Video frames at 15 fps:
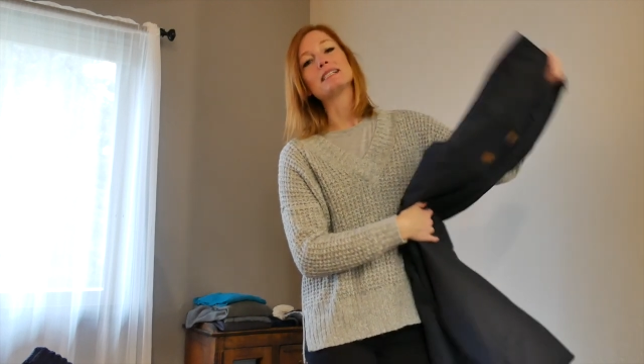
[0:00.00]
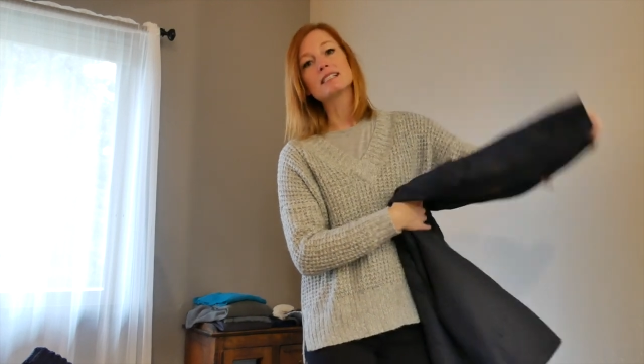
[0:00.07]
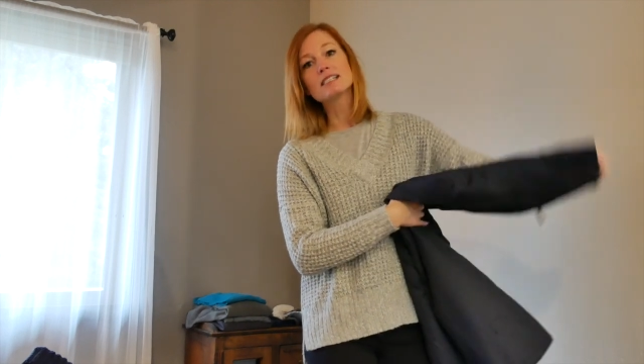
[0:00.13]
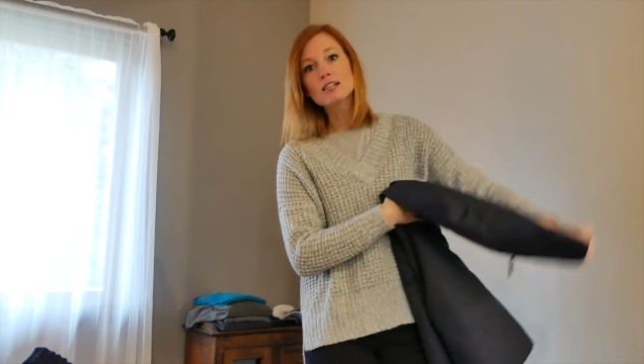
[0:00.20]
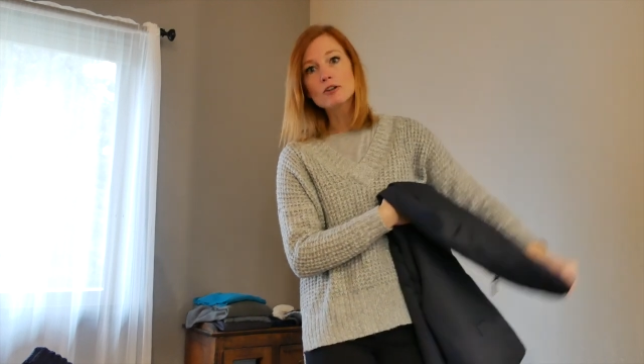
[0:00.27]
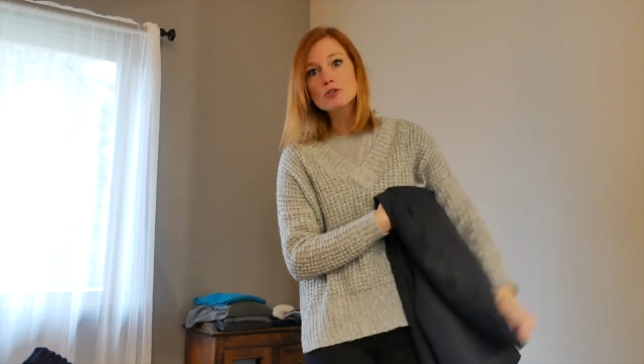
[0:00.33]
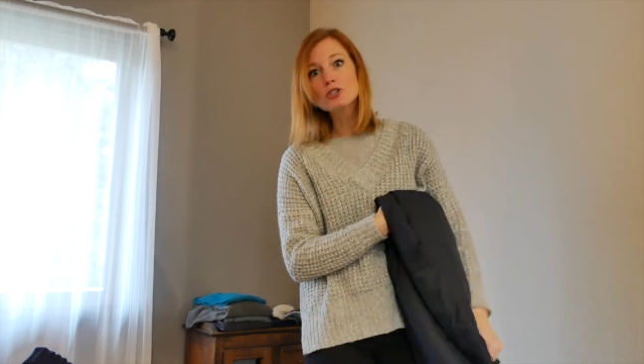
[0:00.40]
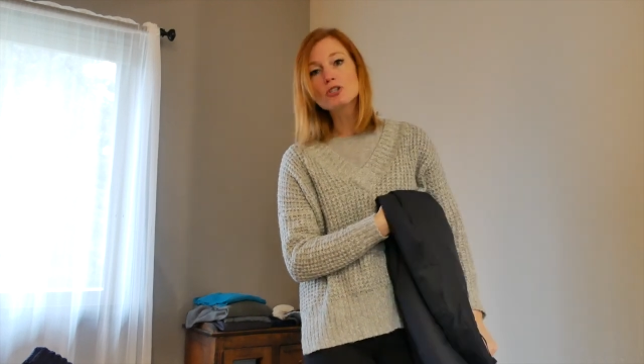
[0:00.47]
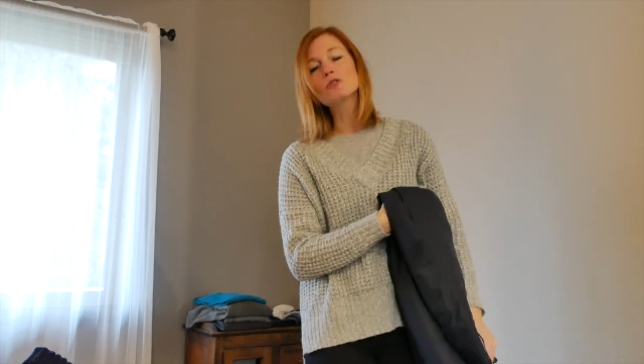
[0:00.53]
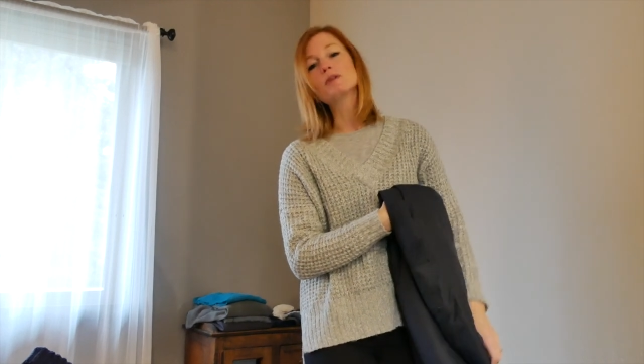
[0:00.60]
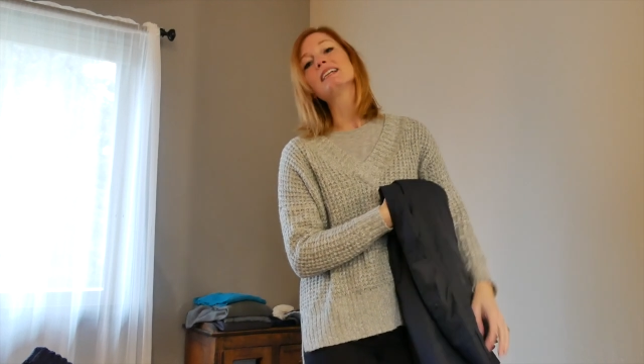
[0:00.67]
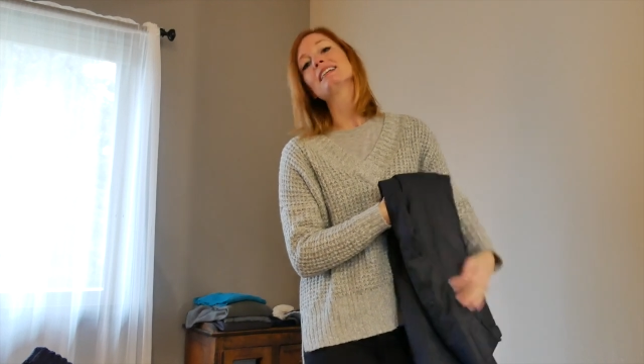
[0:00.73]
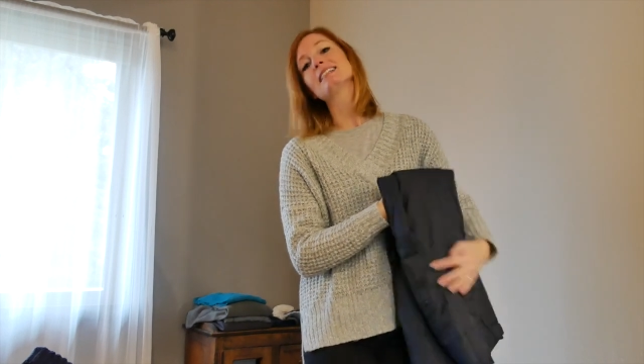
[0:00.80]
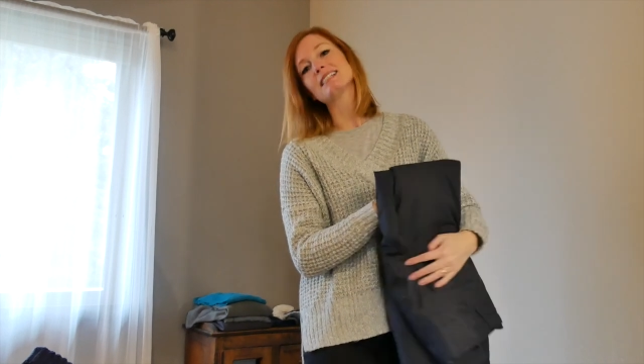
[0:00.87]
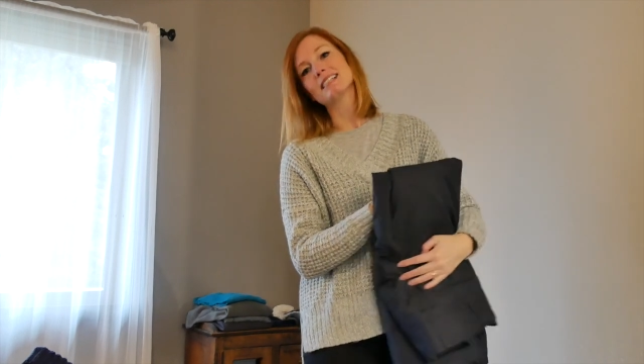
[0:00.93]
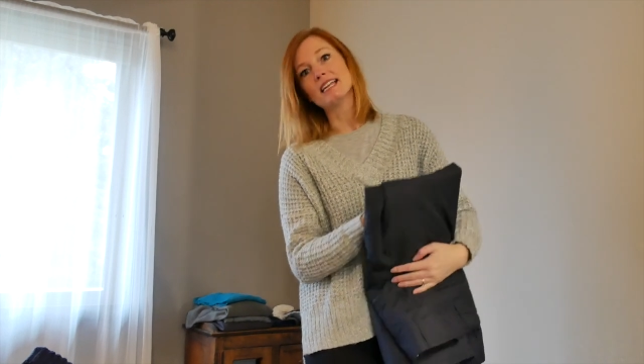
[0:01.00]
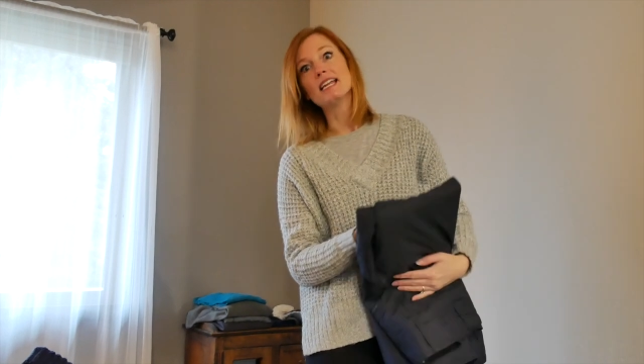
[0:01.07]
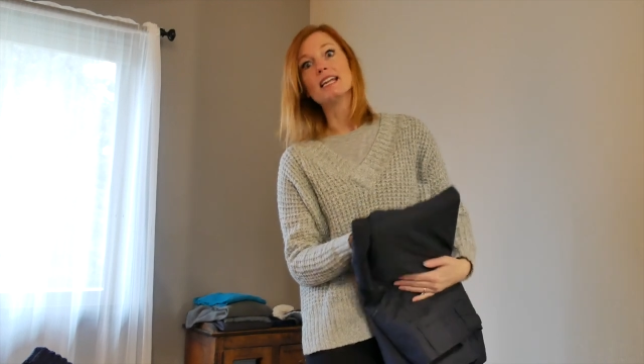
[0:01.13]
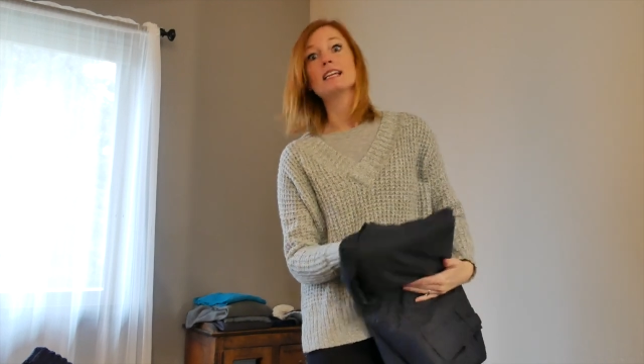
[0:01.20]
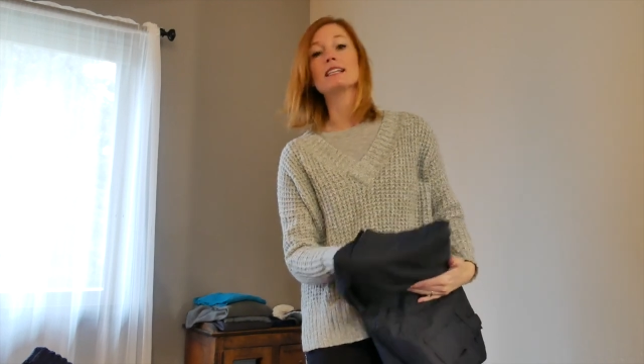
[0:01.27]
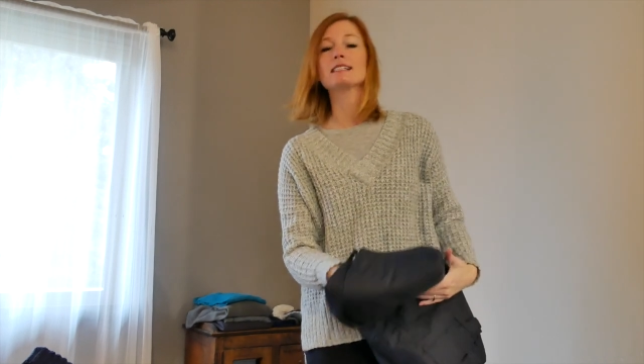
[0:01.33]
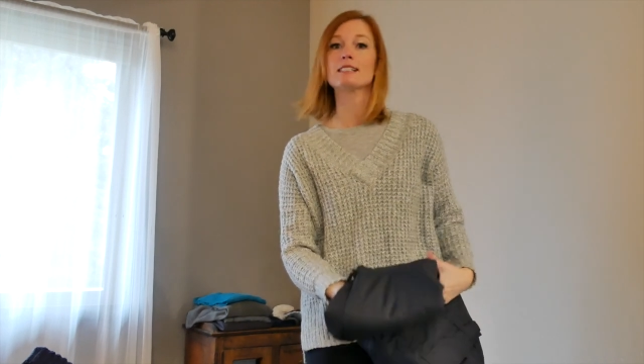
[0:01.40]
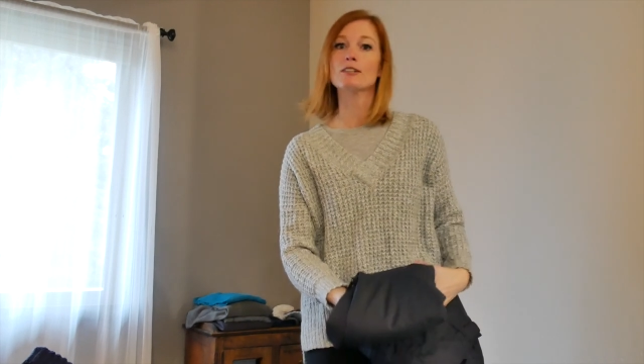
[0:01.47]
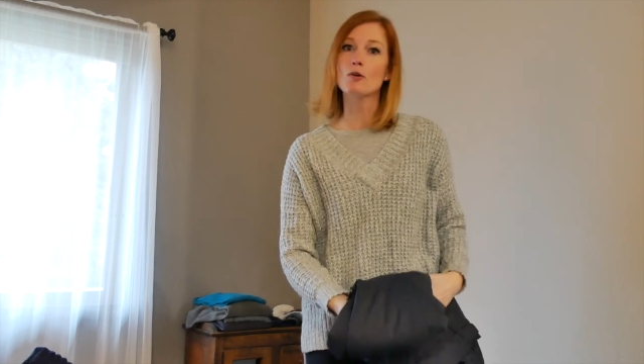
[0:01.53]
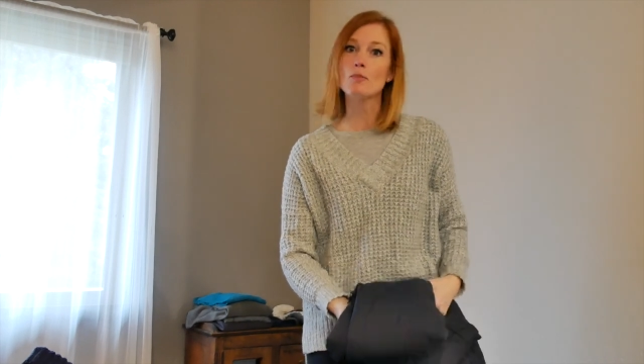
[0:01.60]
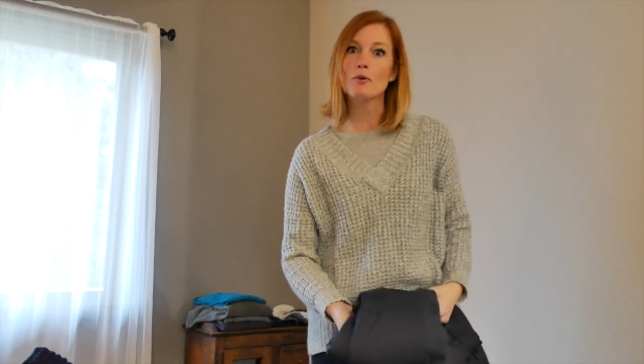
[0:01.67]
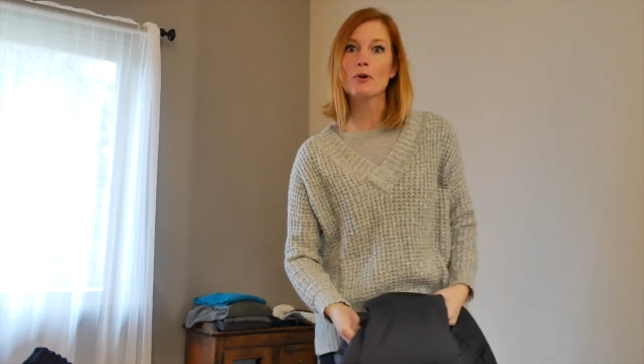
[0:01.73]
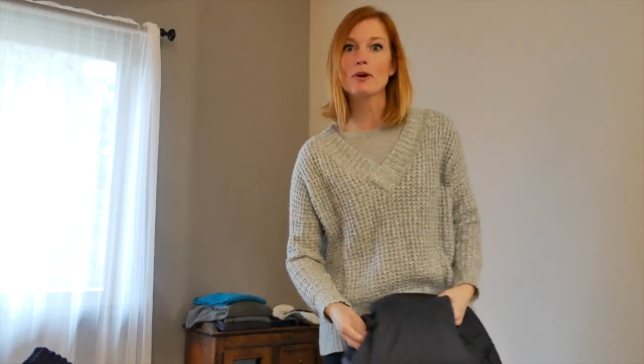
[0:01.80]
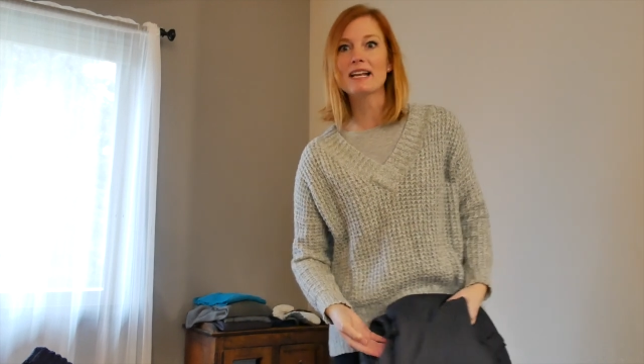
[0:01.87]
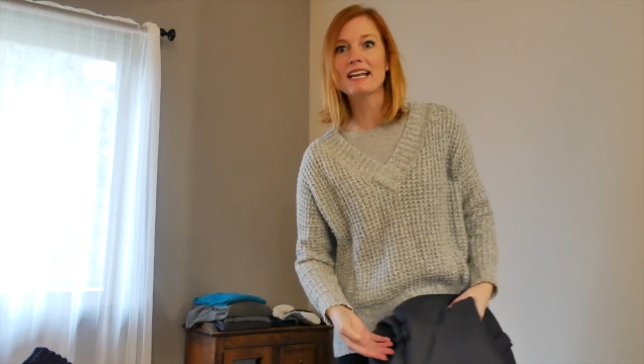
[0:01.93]
be snowshoeing, skiing,
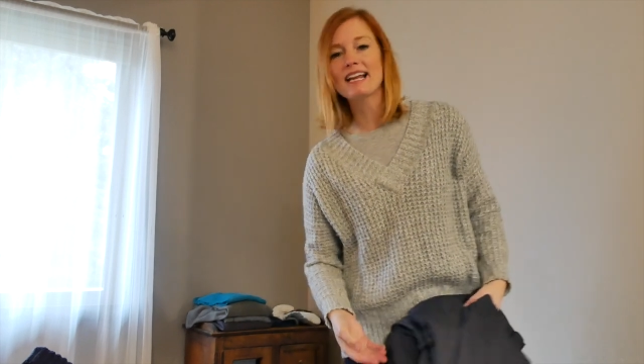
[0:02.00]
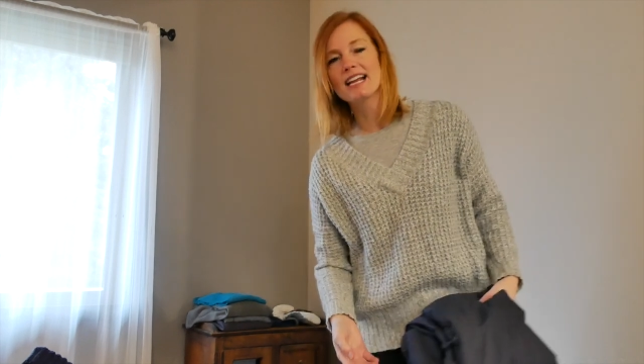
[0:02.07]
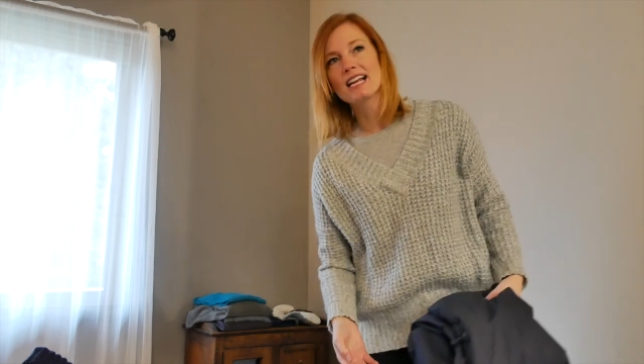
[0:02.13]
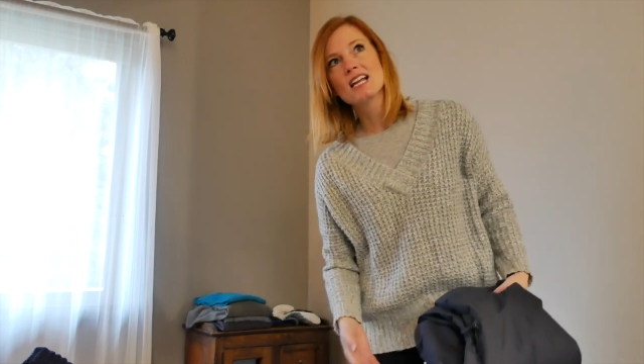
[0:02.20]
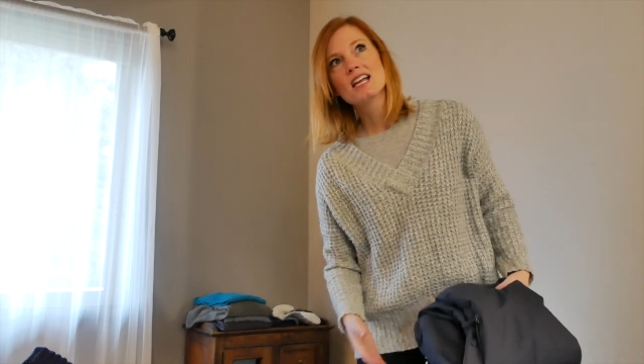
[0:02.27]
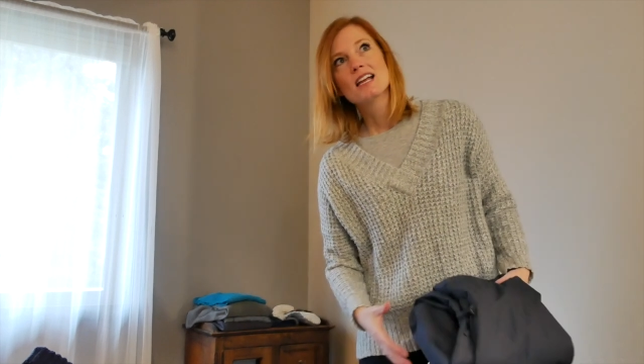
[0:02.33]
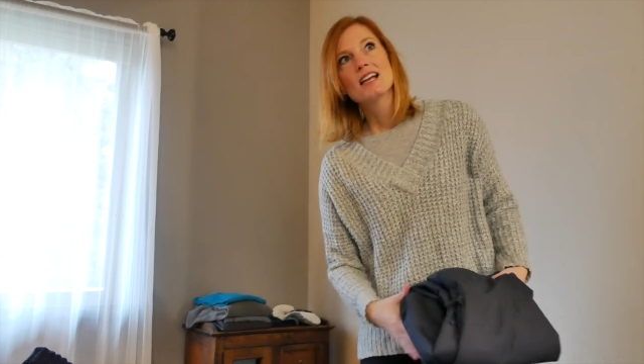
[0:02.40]
snowboarding,